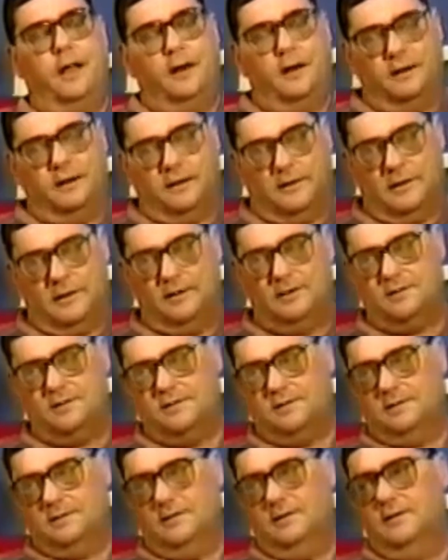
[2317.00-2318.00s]
And I
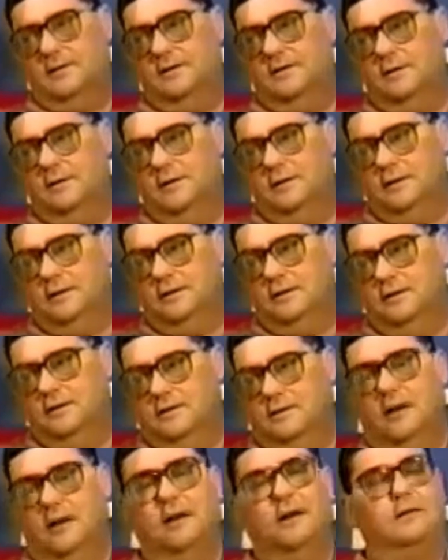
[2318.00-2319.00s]
guess
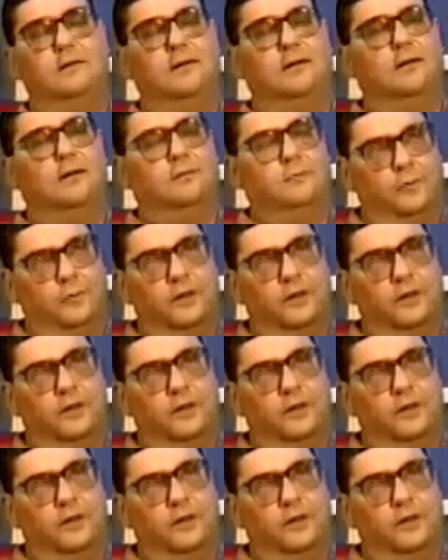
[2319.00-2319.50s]
that